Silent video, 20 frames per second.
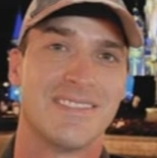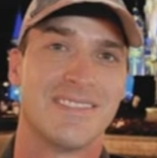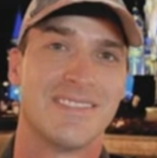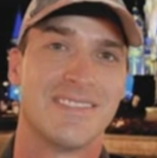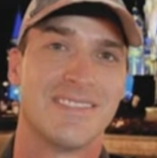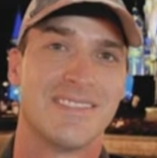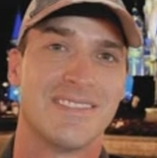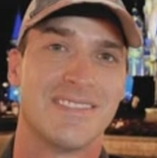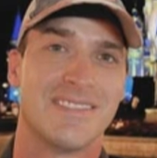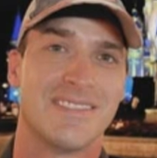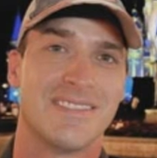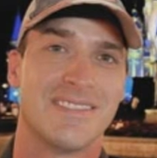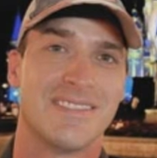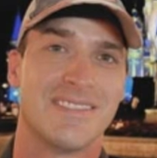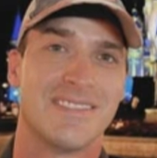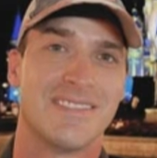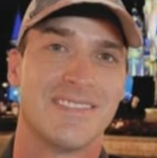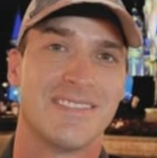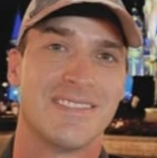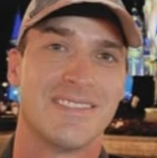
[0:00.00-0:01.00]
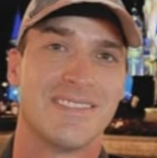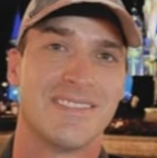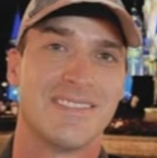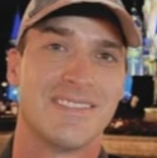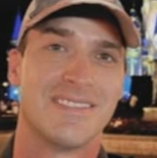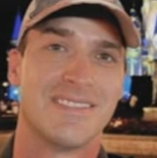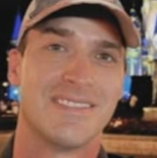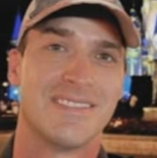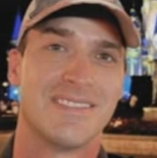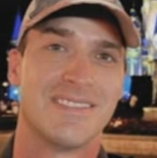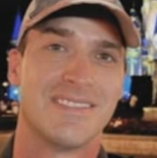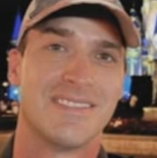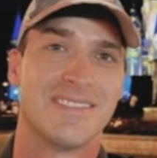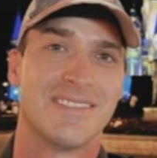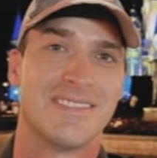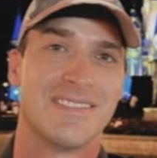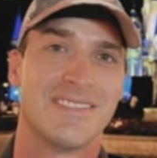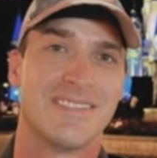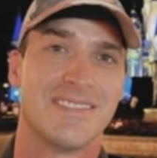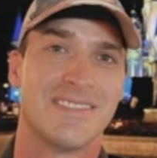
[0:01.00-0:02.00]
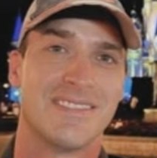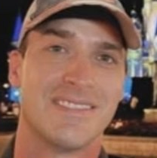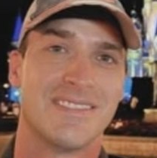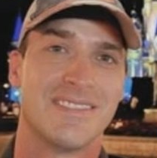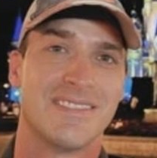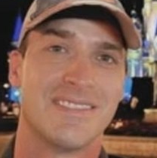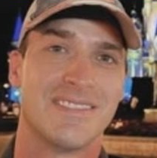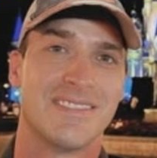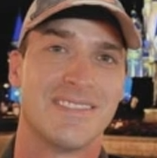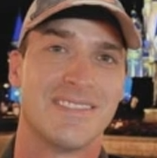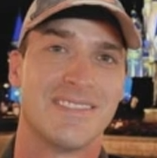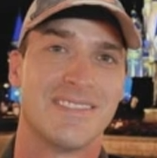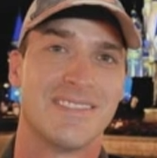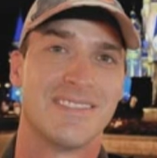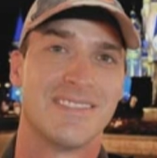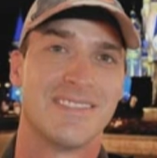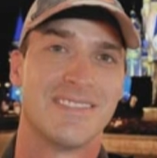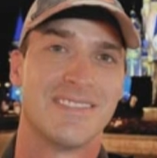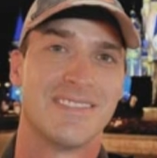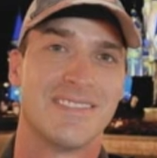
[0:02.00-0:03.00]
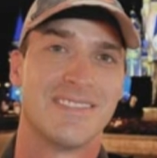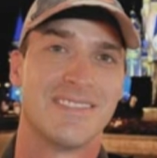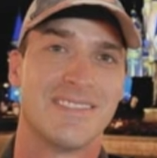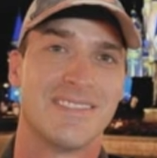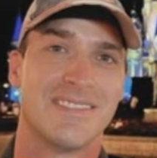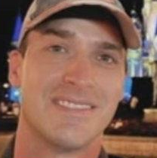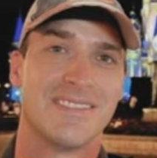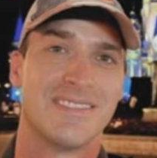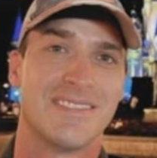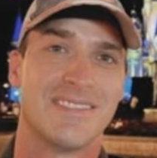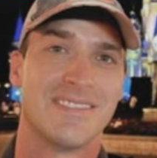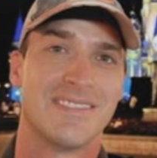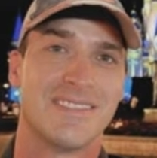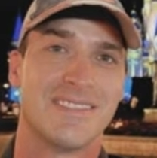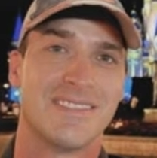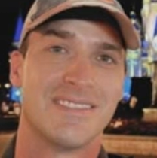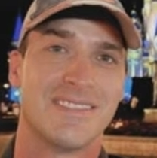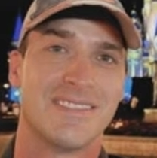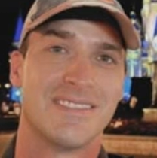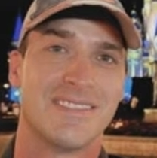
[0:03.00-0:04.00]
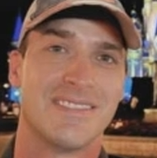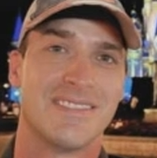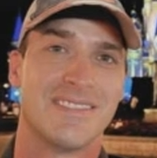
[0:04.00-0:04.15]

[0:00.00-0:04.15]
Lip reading: [no speech]